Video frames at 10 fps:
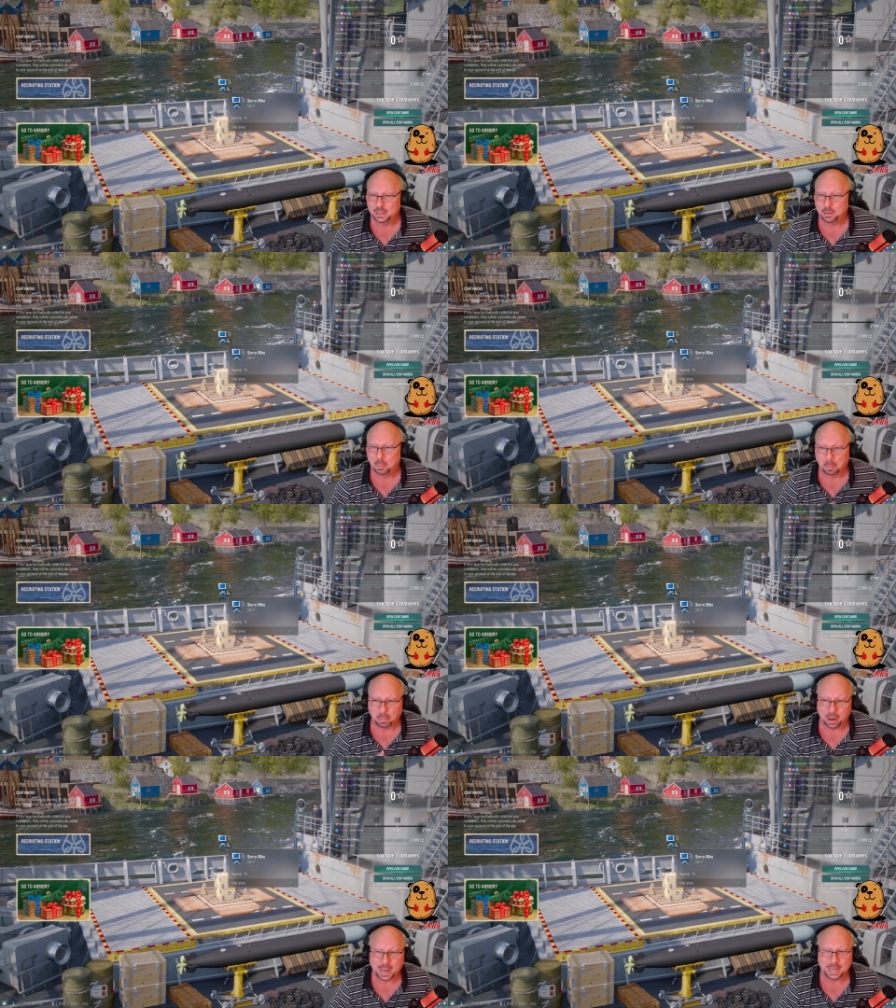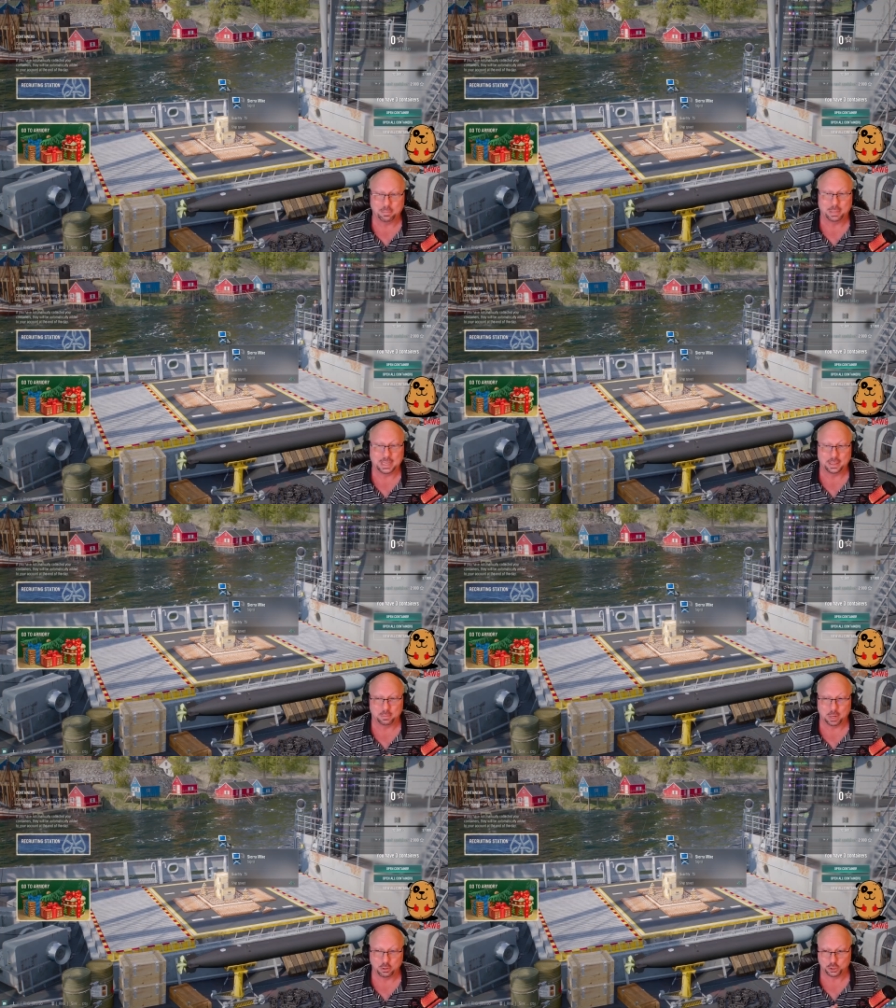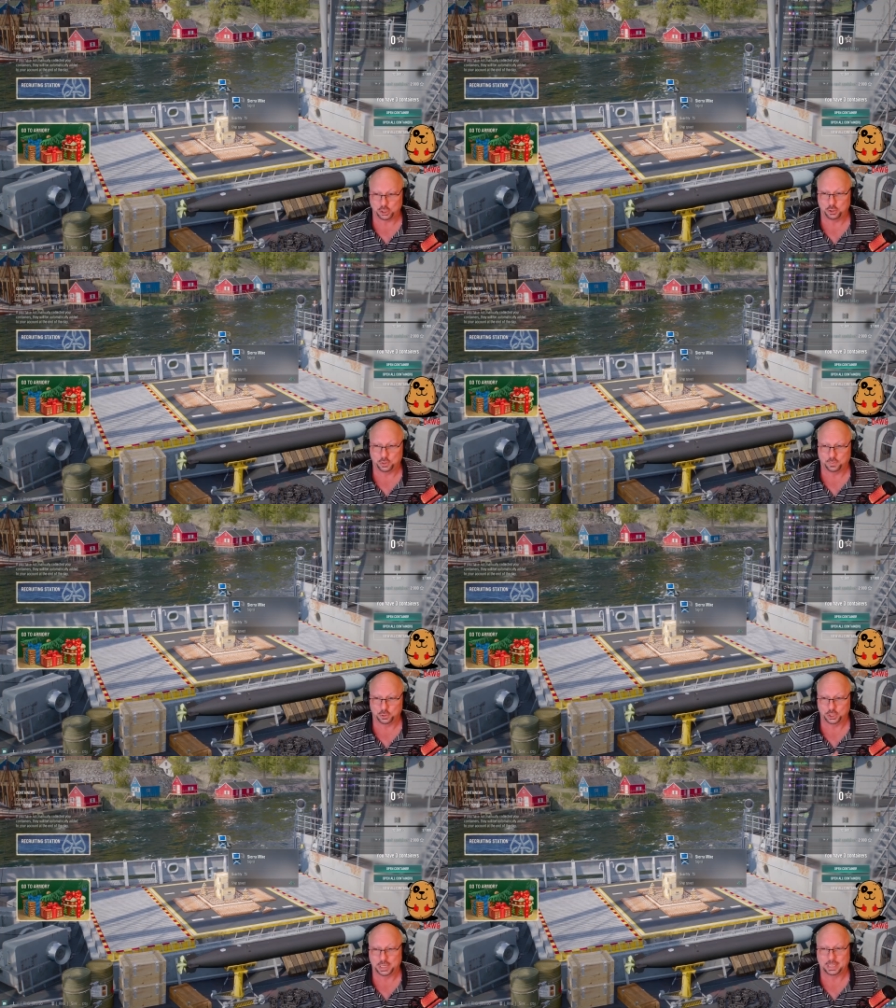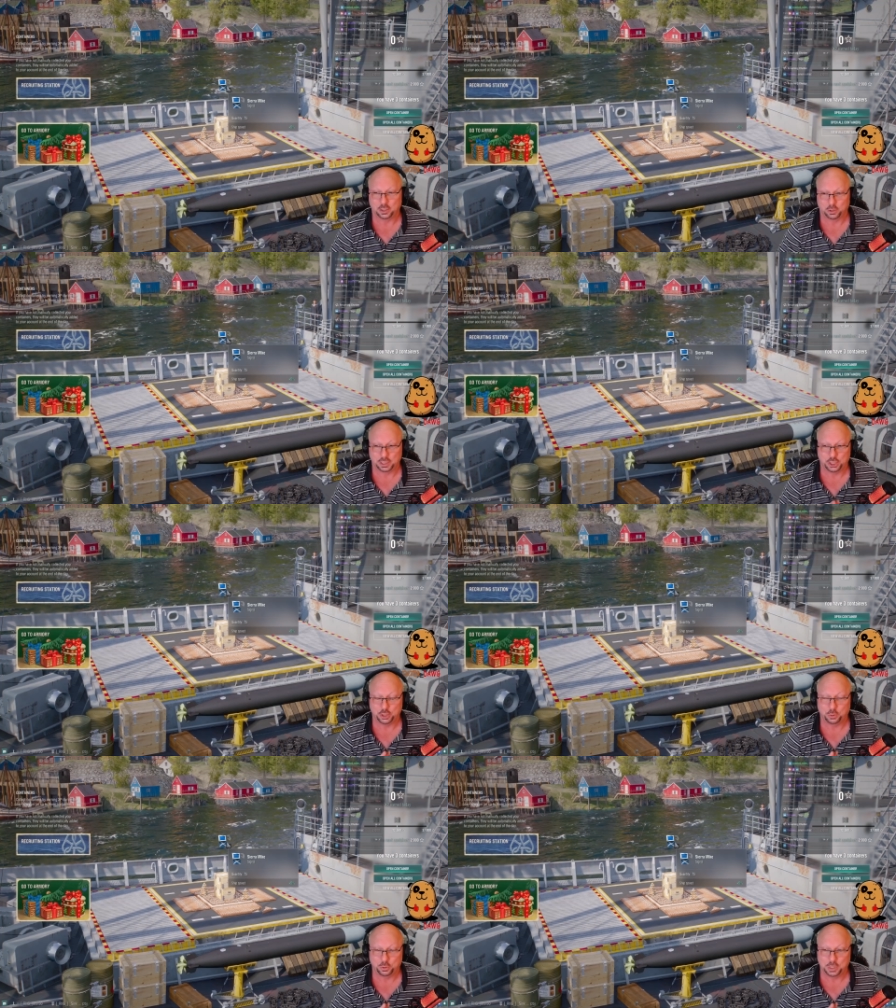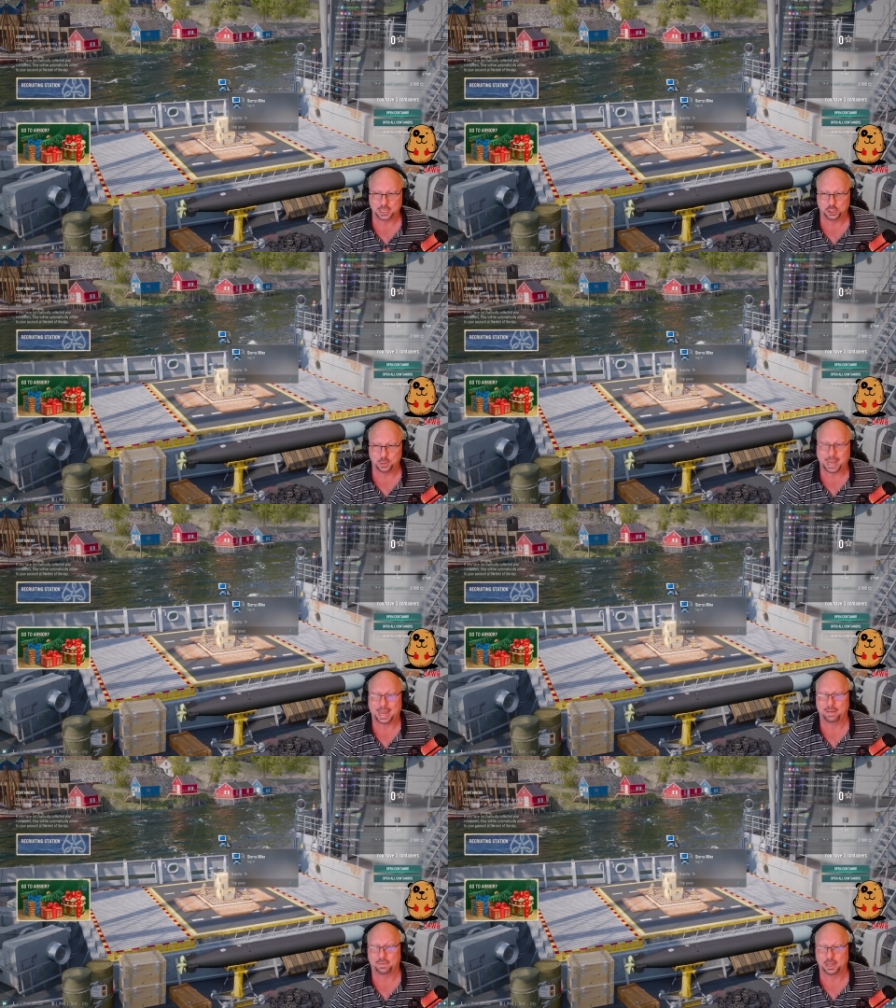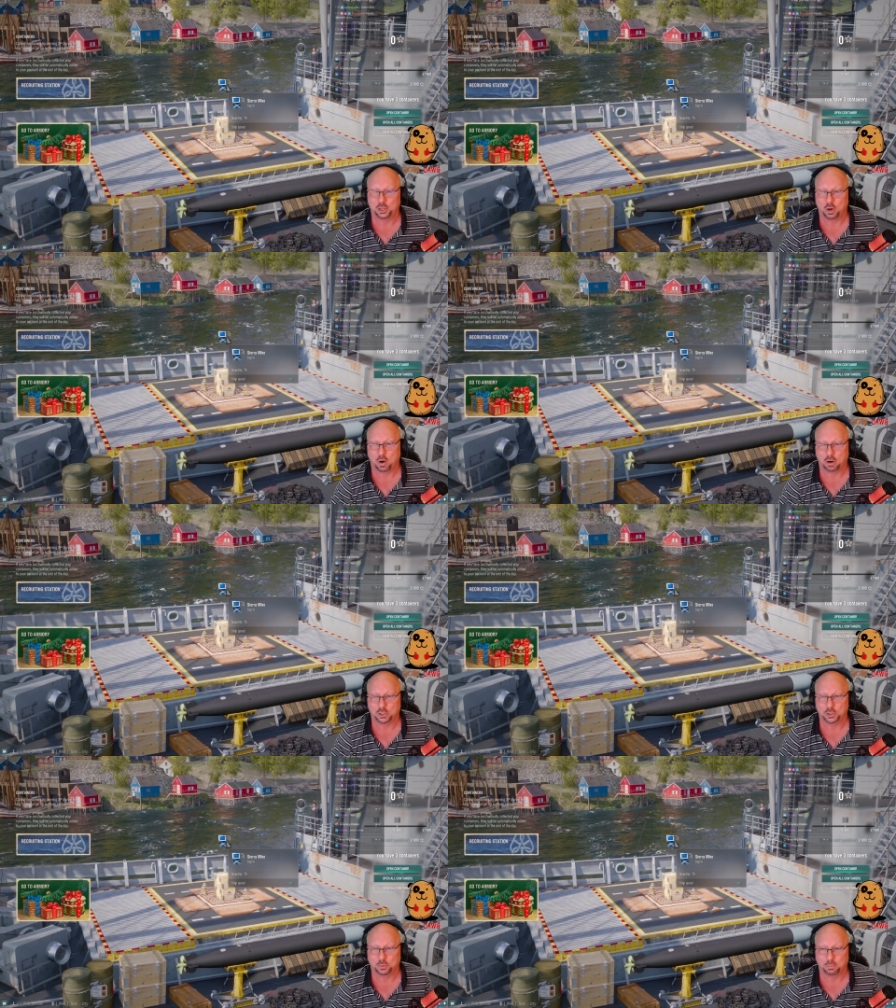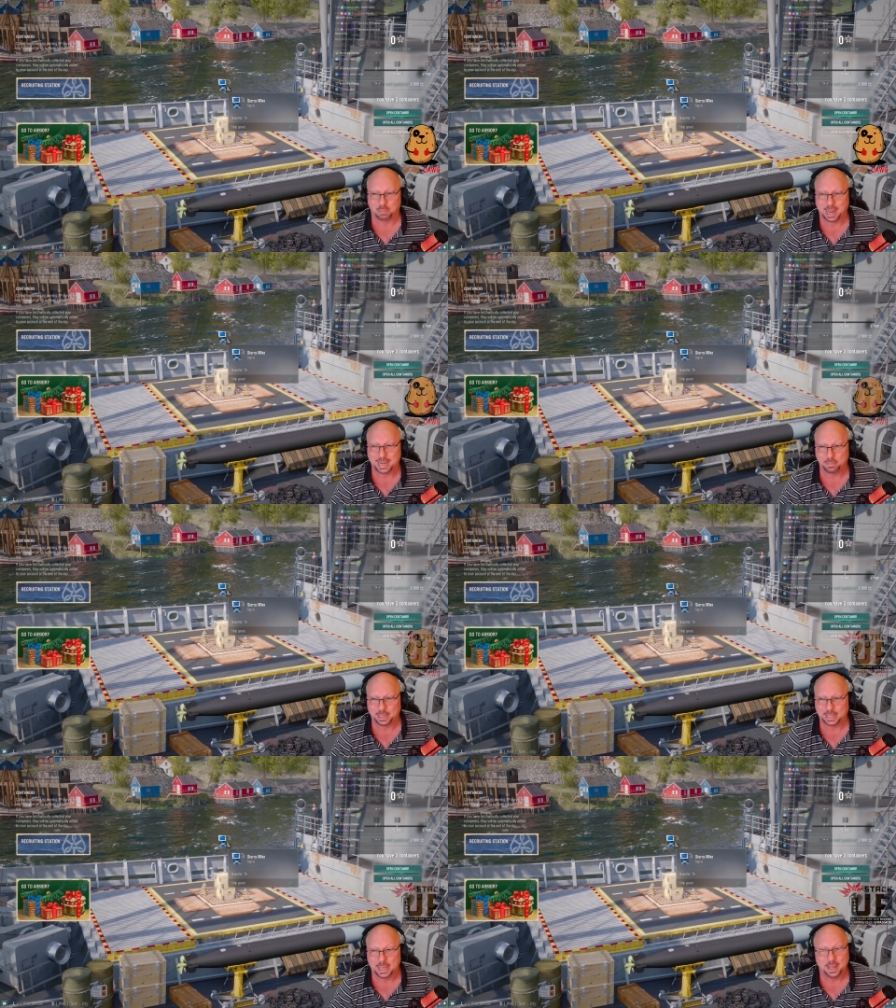might be the most useful signal that you have in your arsenal. Might be.